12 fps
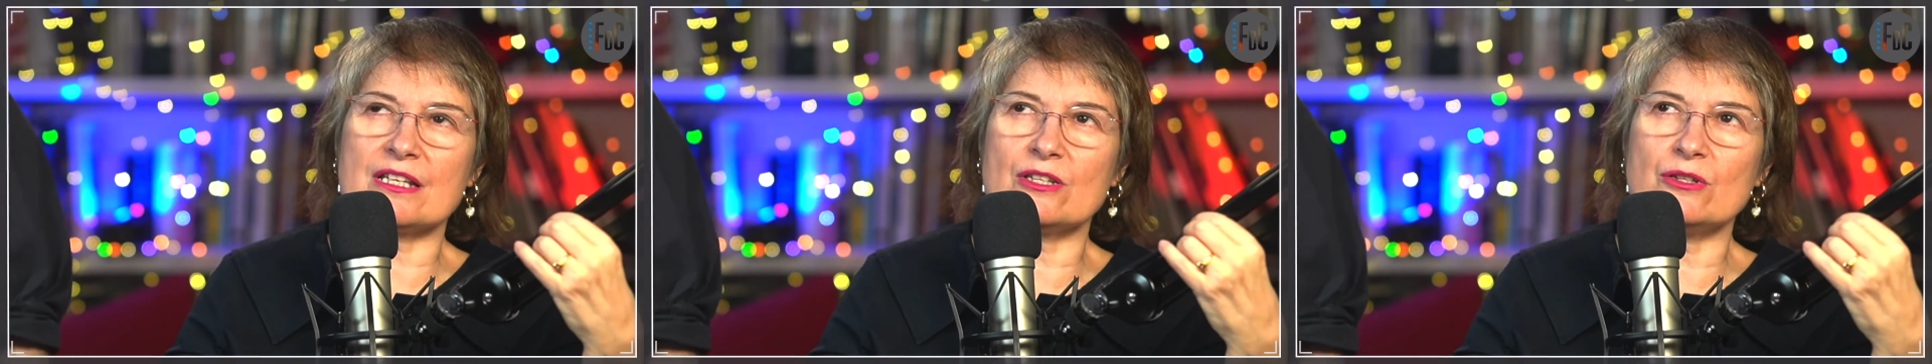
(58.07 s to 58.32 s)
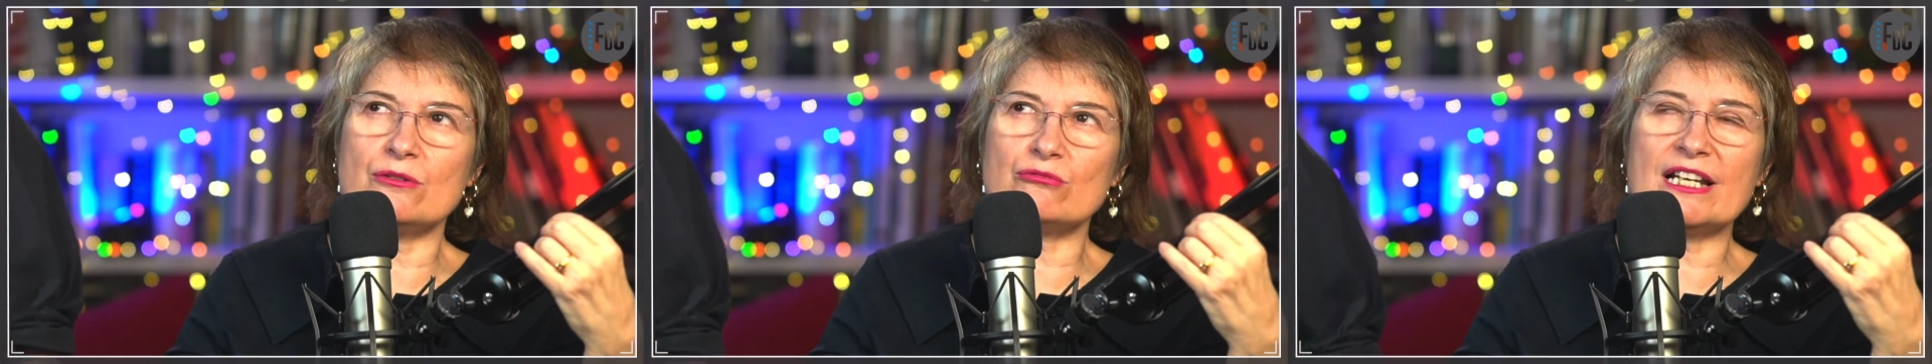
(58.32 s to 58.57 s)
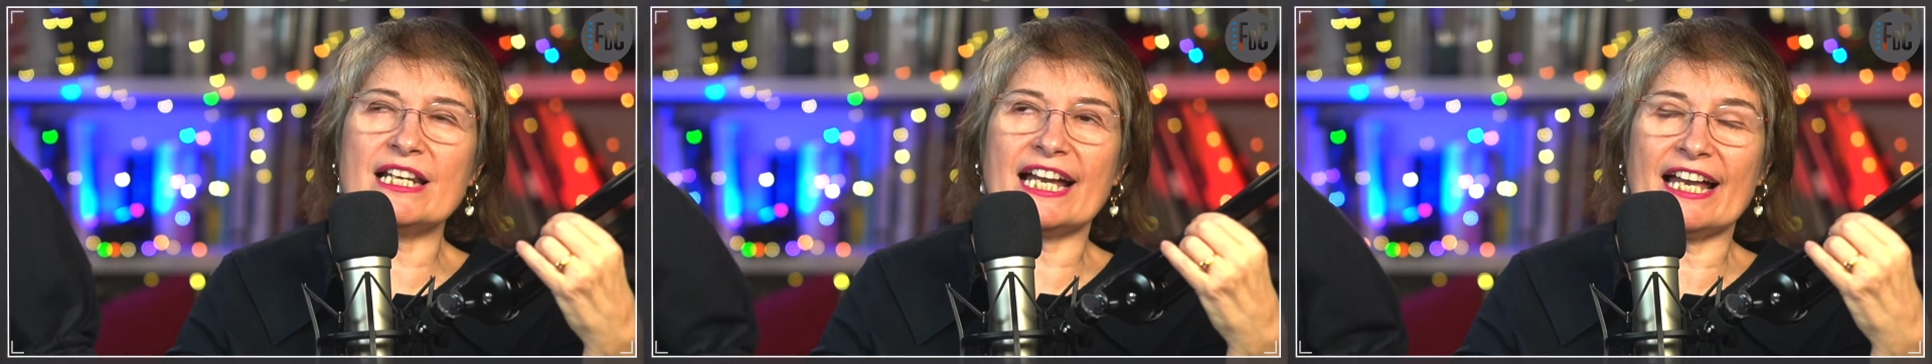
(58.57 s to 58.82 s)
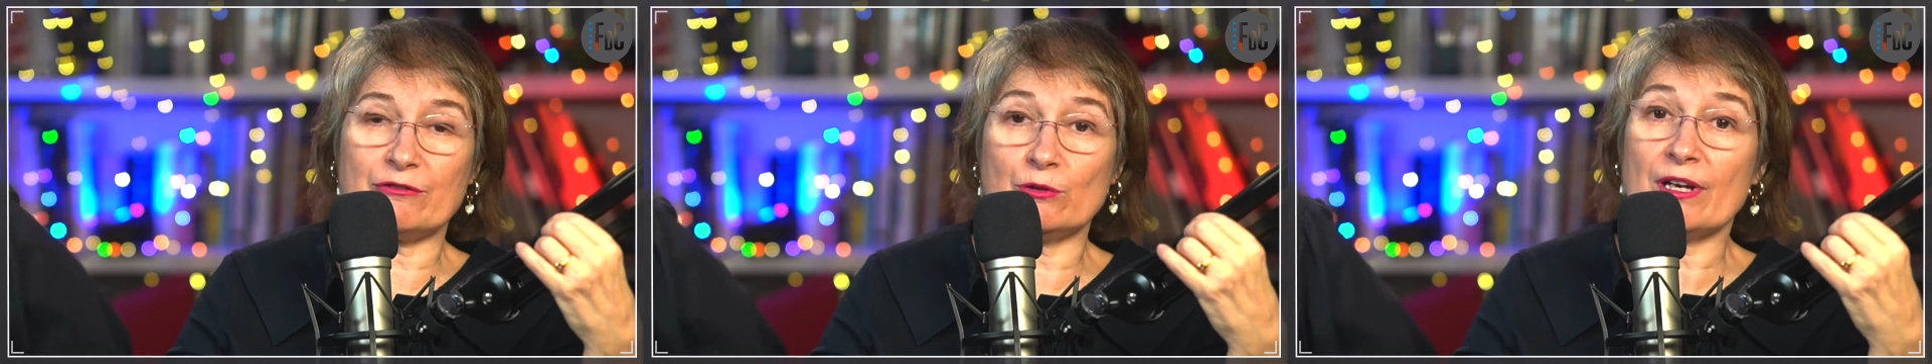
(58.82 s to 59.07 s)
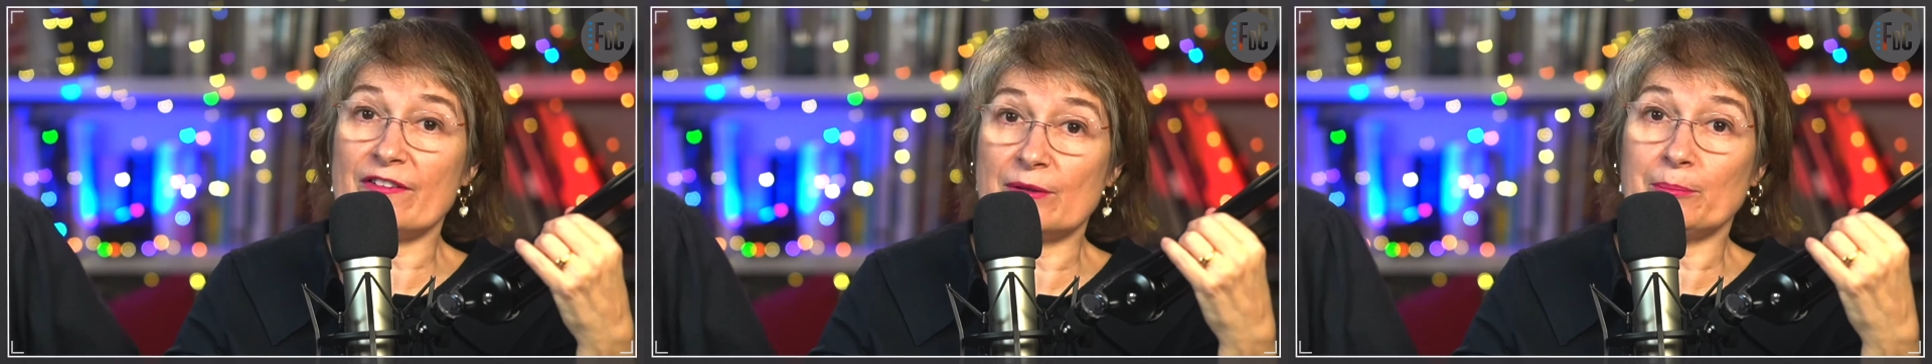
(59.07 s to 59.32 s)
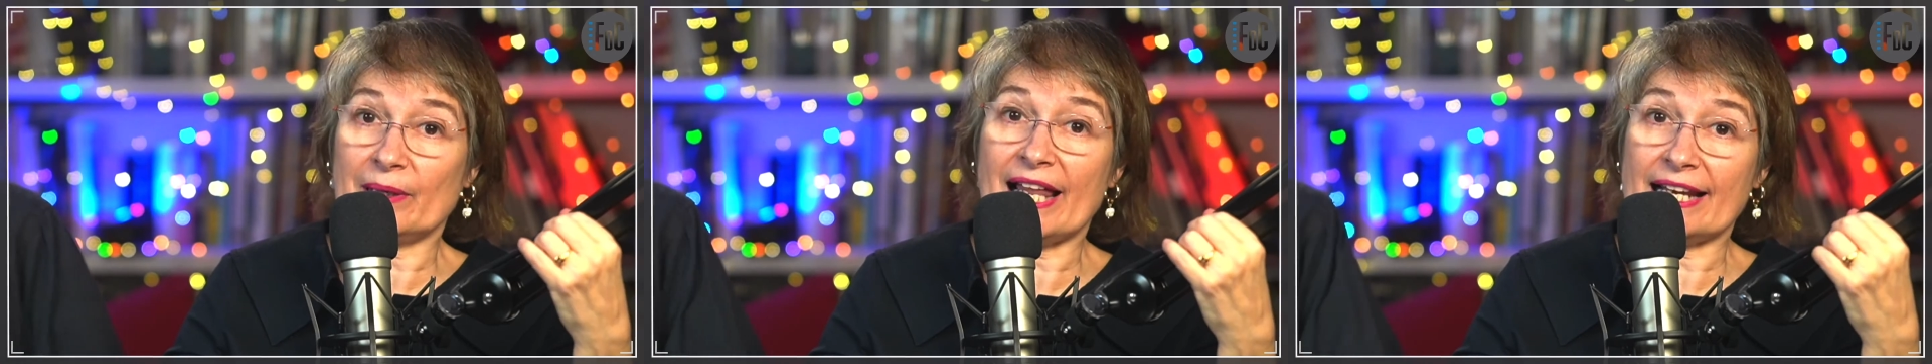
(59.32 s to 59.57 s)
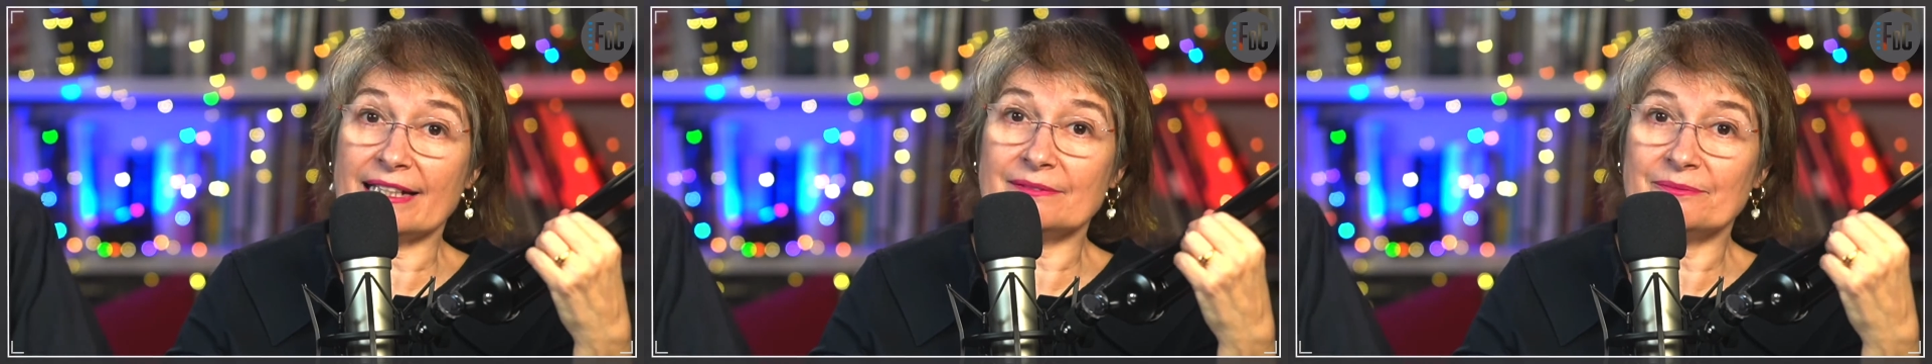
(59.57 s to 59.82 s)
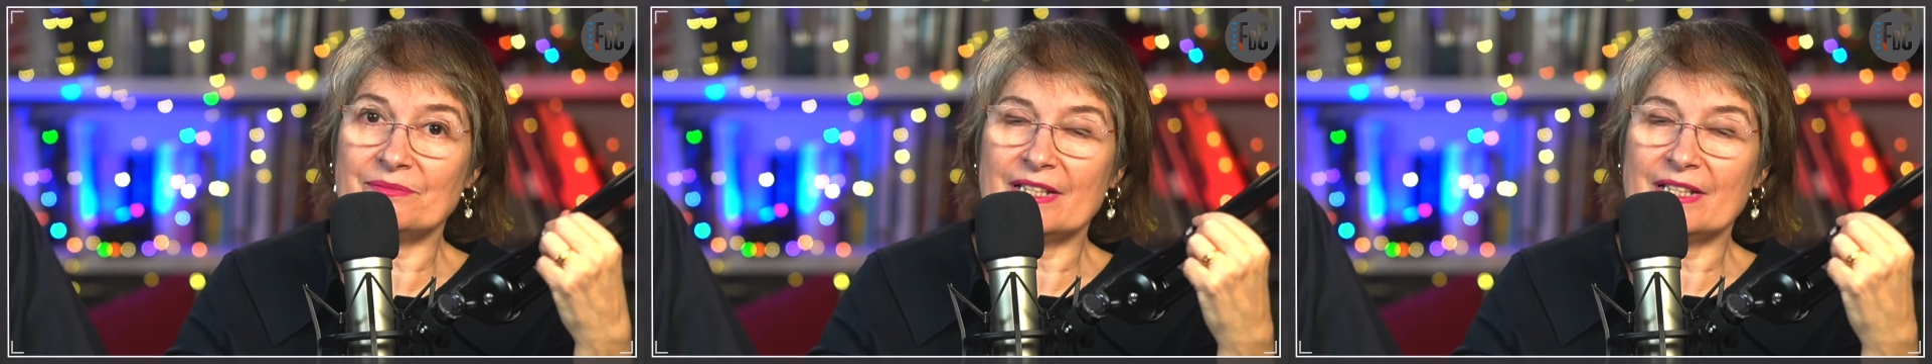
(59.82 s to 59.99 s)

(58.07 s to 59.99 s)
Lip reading: you really have to have a plan.